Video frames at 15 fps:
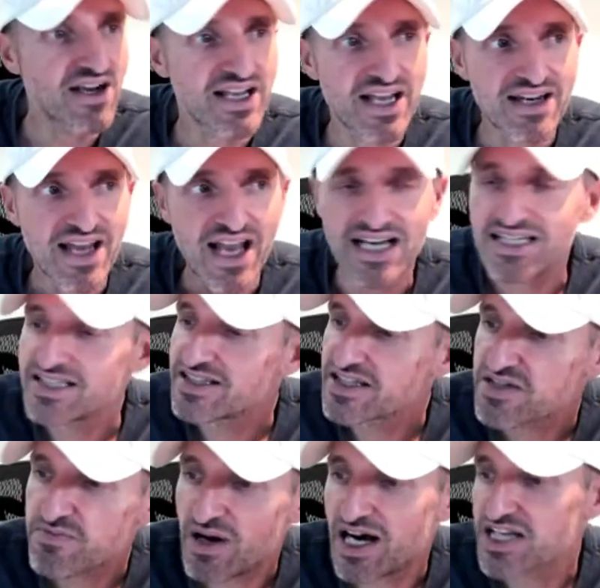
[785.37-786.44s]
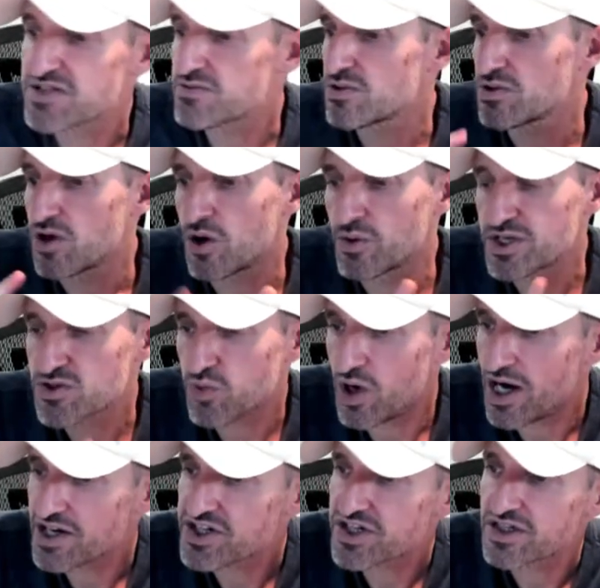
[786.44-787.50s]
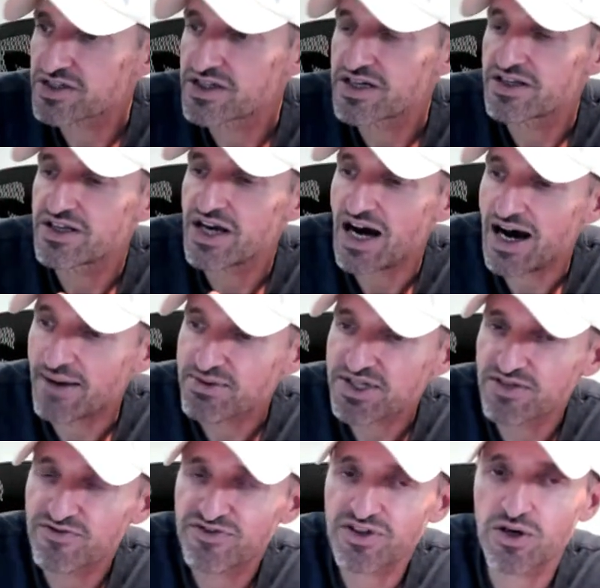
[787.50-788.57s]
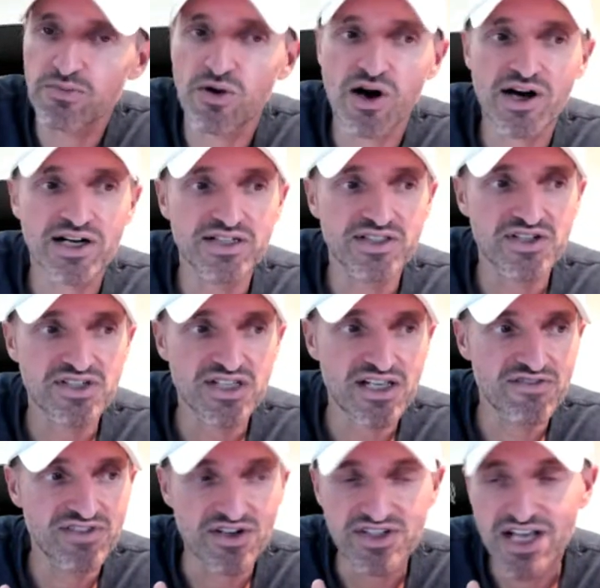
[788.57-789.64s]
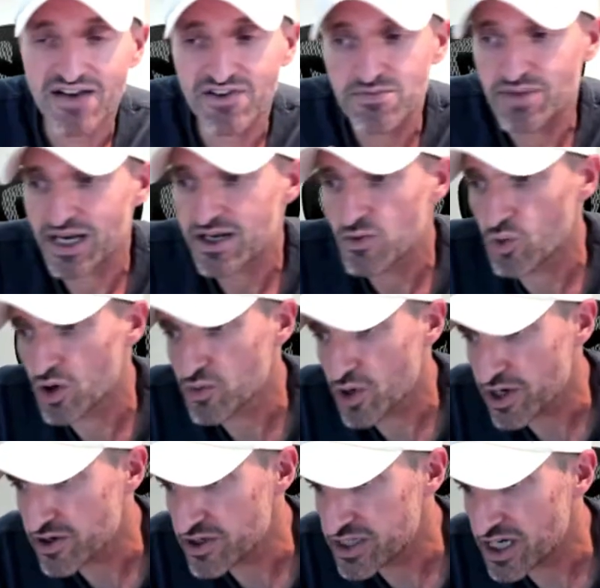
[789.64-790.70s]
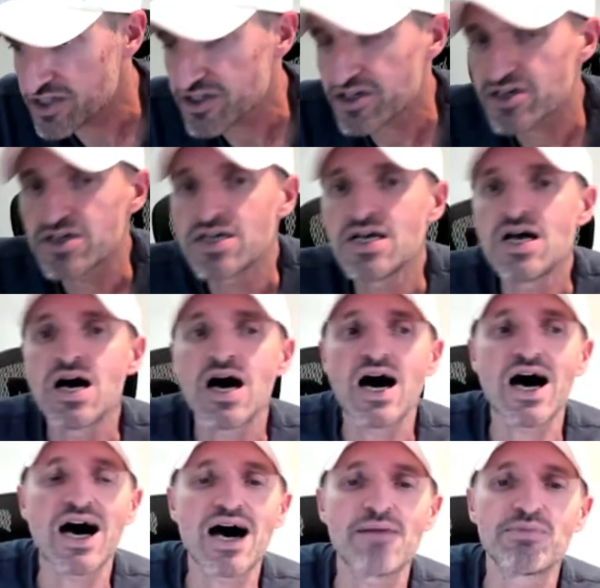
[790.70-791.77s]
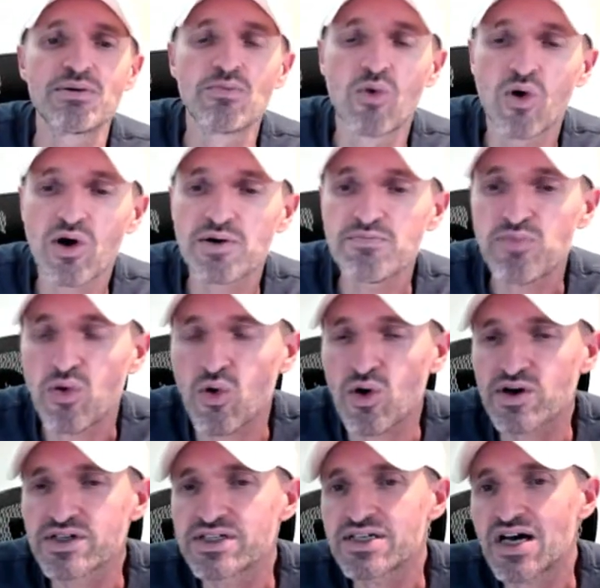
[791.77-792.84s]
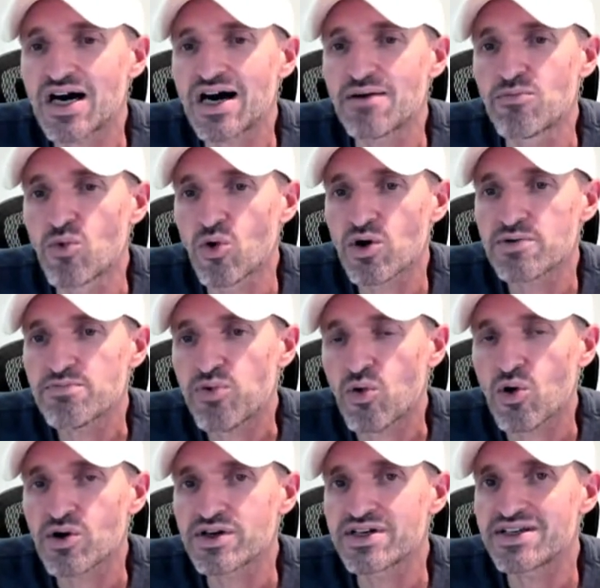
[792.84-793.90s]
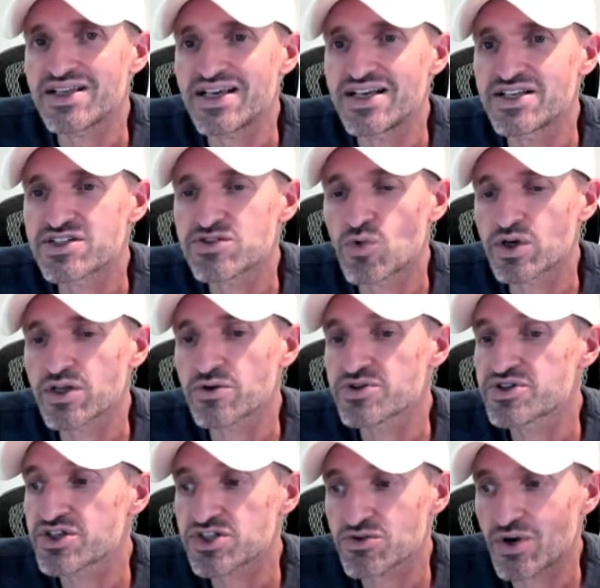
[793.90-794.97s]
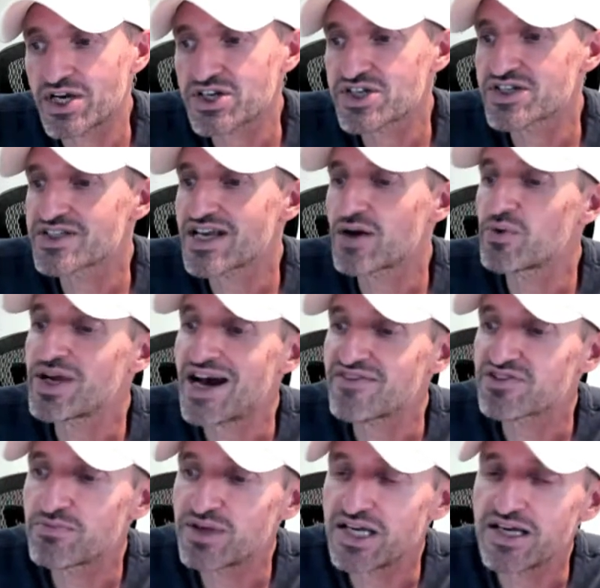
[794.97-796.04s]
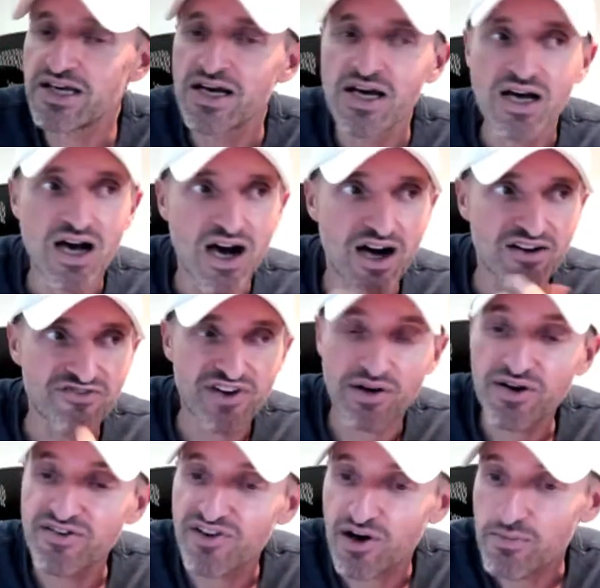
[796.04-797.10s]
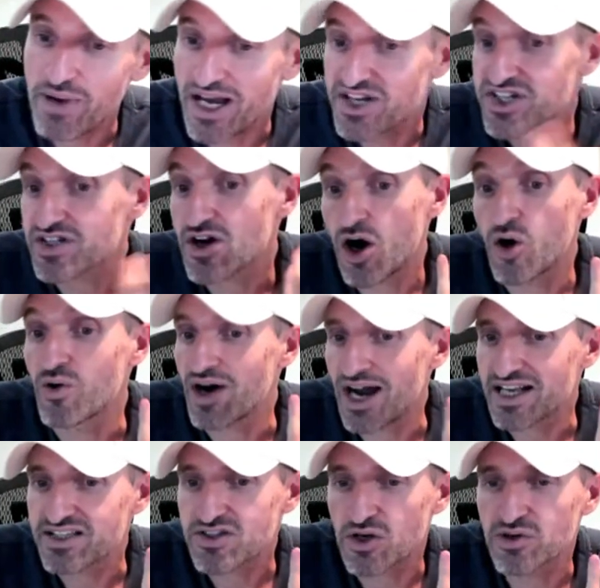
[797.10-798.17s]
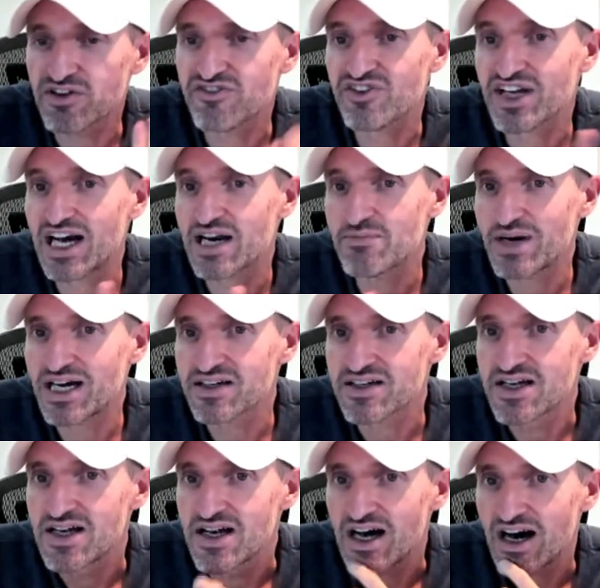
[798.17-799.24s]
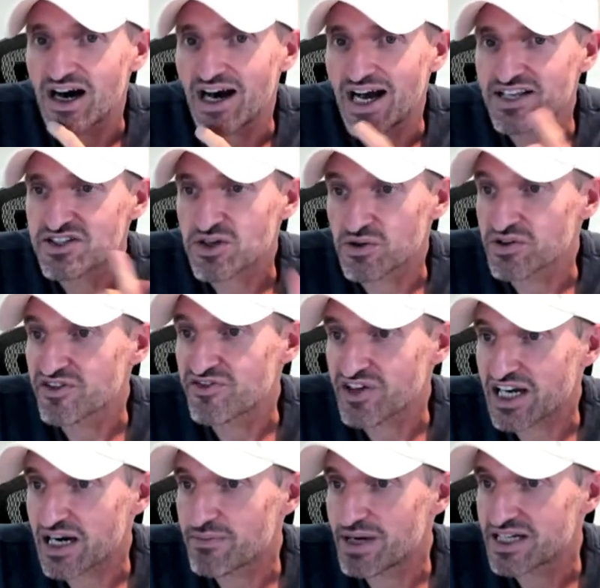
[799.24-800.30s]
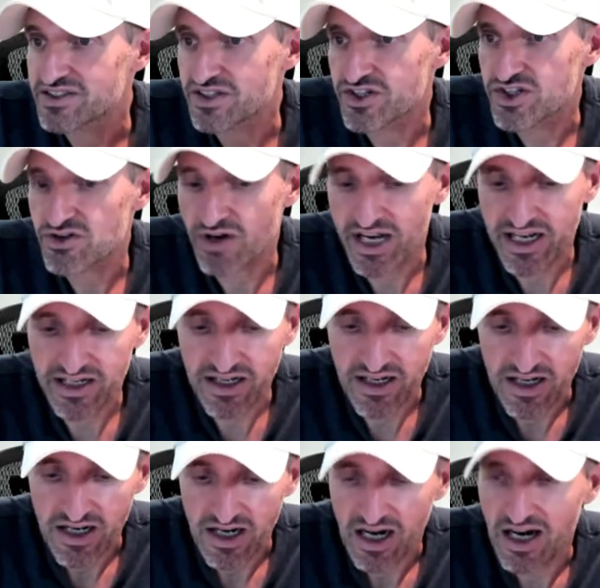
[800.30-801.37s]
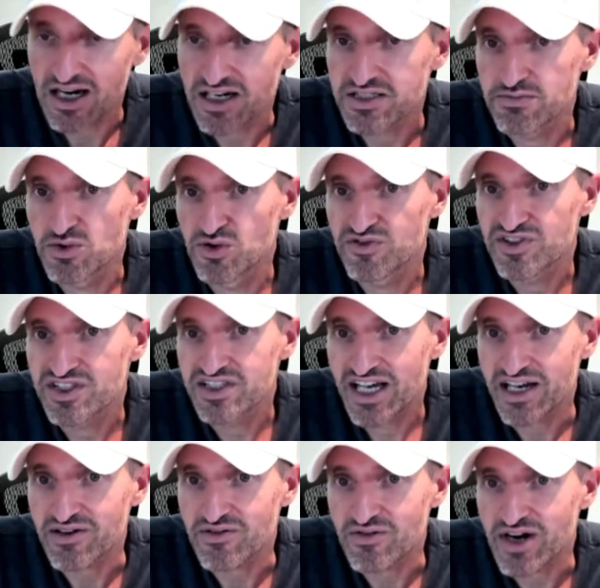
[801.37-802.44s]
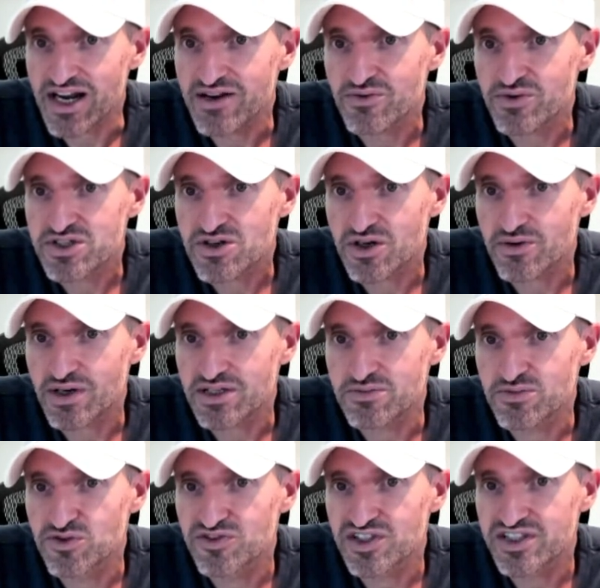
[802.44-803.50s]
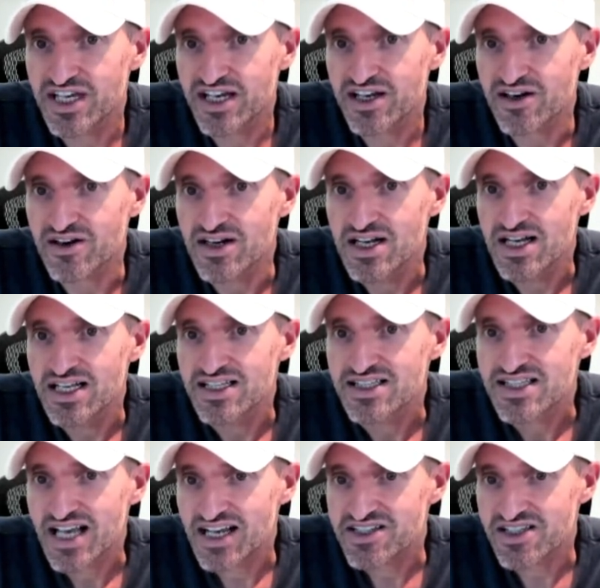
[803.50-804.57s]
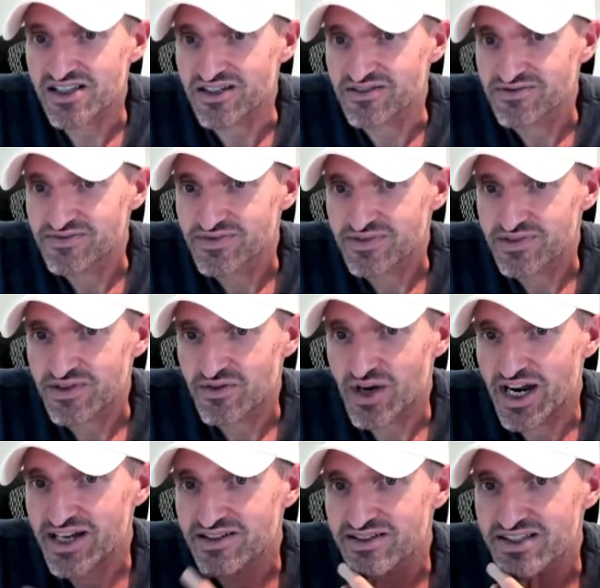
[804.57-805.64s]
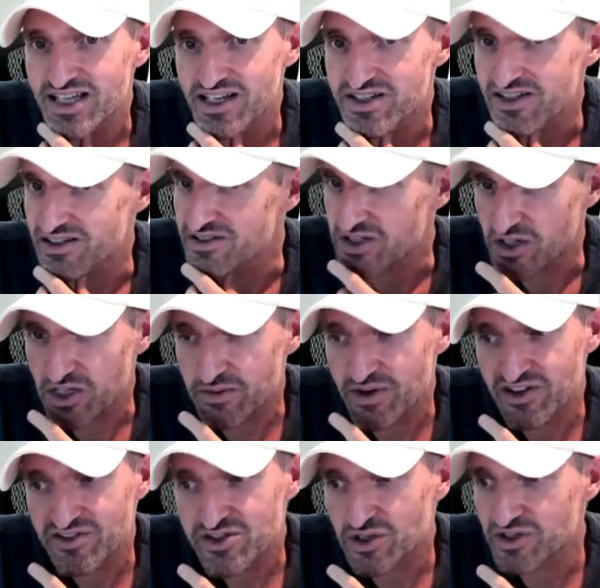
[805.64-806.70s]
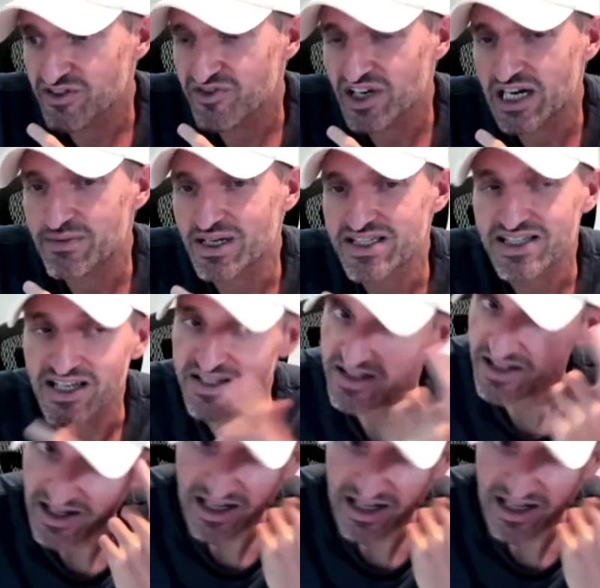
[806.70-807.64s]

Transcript: Again, anything's possible. We'll always watch the the option flow market to see if there's heavy betting one way or another. Uh, but more important, uh, more important is one of those situations that we have to be uh, very, very patient. Oh, I totally forgot about. Uh, I totally forgot about the trade, uh, the move of the day. Right? We talked about the move of the day here. Tesla, right? Tesla. Totally, totally forgot about Tesla.